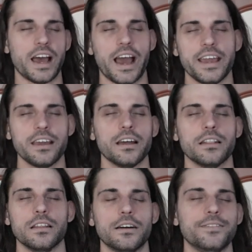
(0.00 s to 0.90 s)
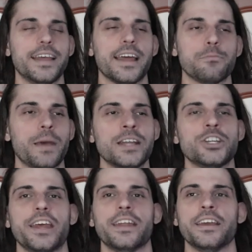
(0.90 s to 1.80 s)
I love that
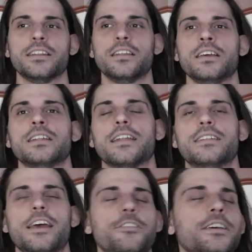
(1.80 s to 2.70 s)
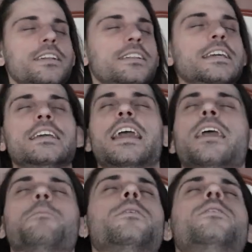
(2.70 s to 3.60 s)
match, and I think that definitely
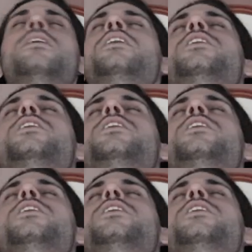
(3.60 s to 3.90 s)
Gable